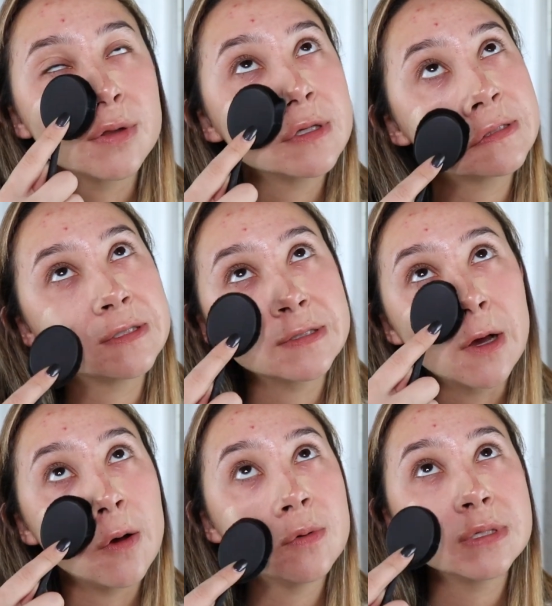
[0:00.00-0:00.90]
It's
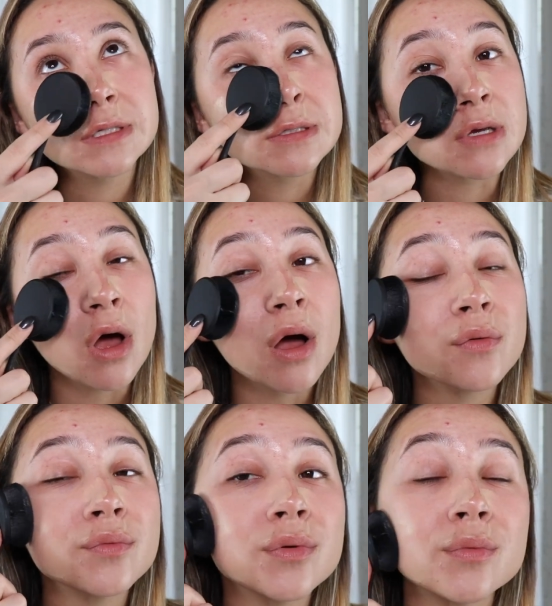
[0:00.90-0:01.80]
so
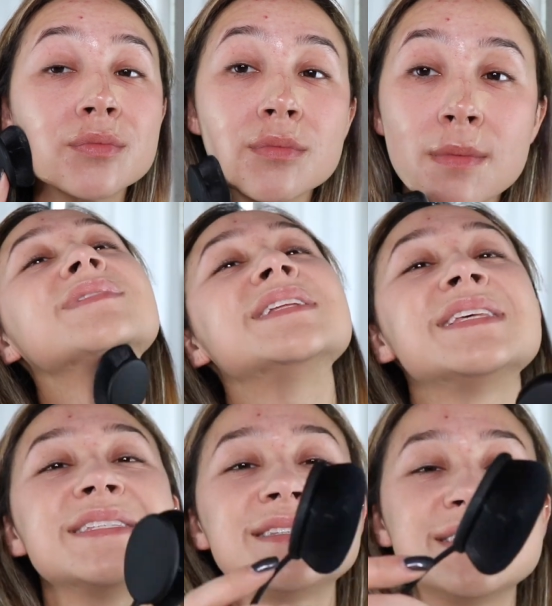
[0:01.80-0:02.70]
soft. And
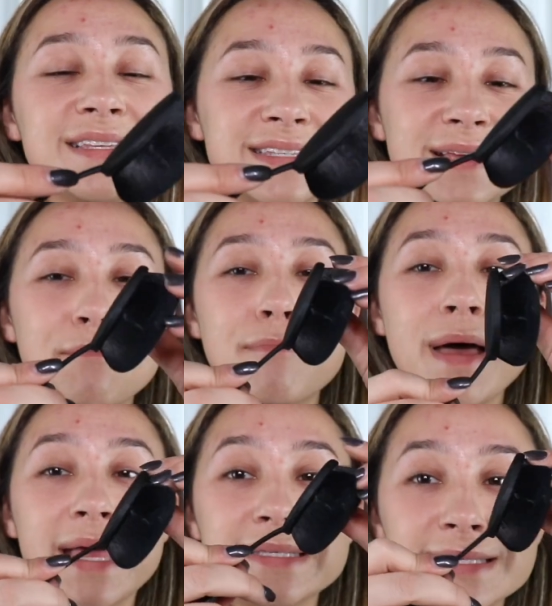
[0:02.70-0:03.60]
then since it
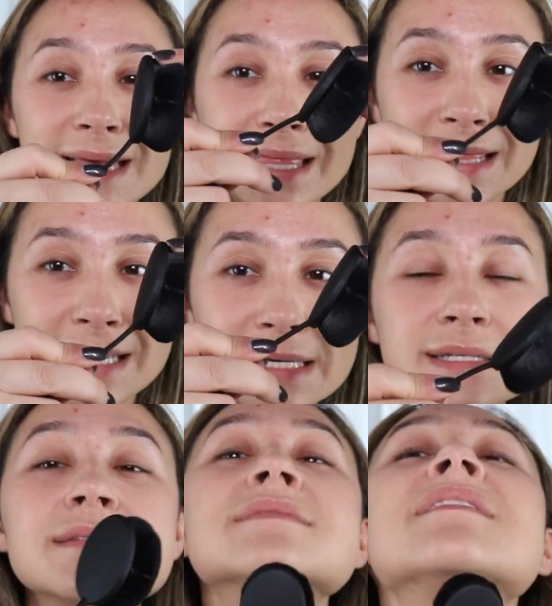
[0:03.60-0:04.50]
bends like
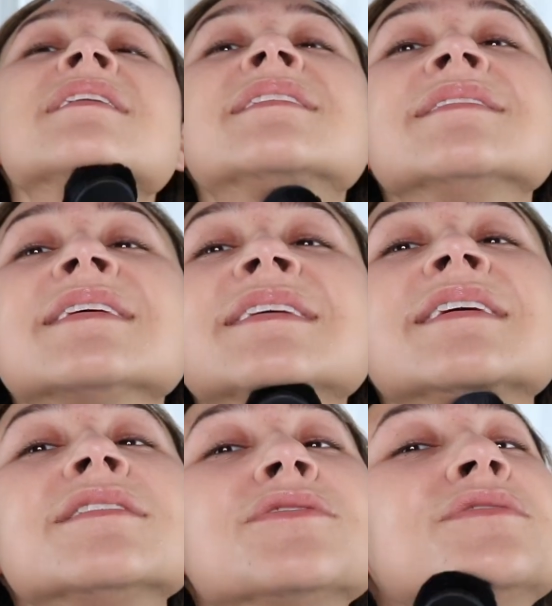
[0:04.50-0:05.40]
this, I can like
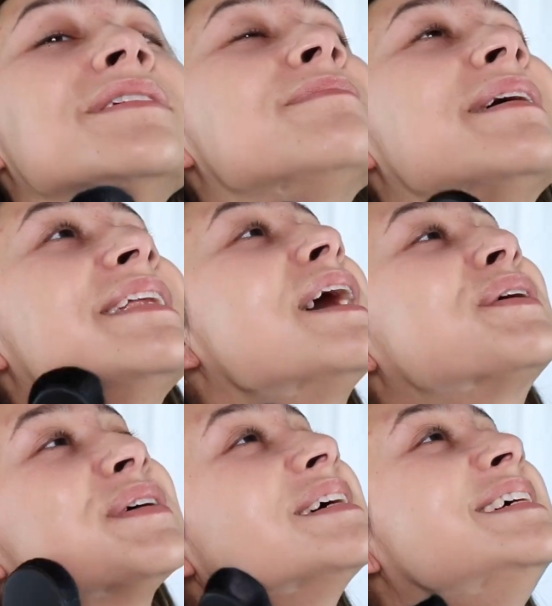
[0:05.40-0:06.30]
get underneath my
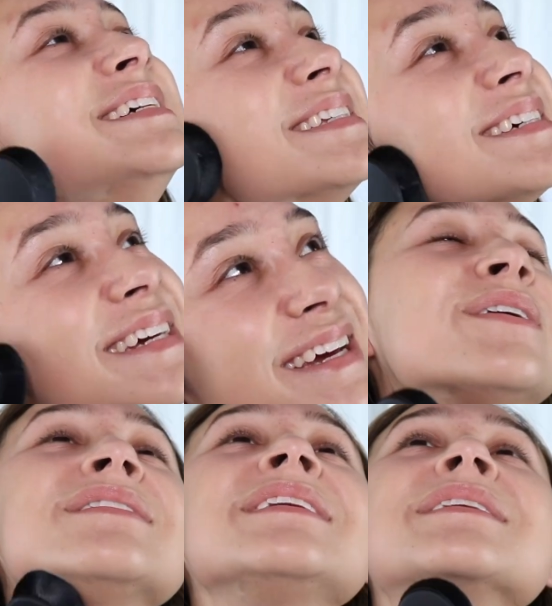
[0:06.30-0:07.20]
neck really easily,
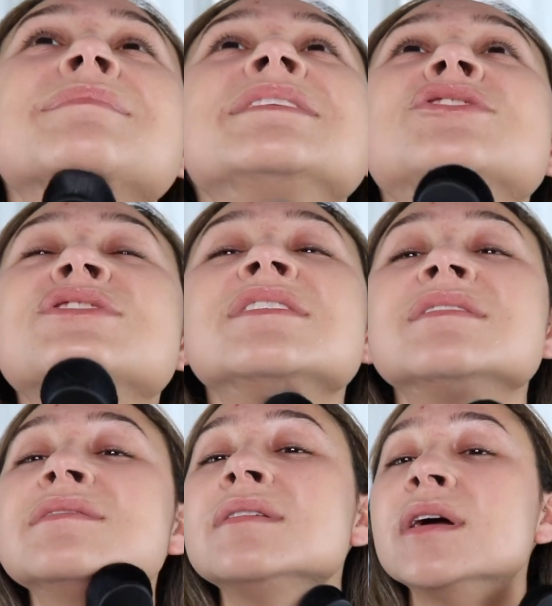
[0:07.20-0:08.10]
but like my
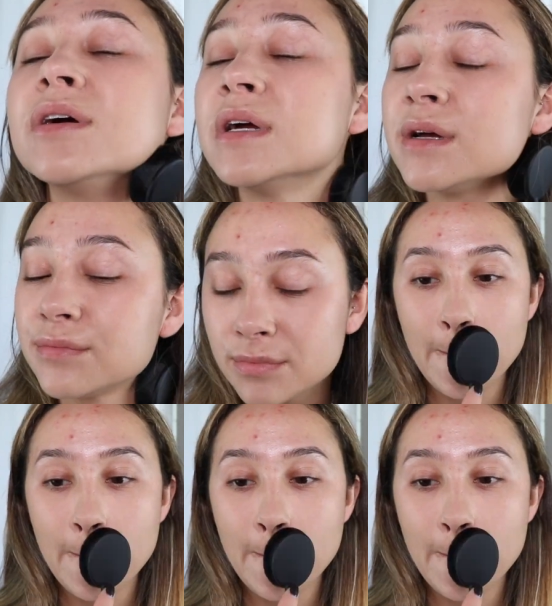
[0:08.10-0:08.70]
chin area.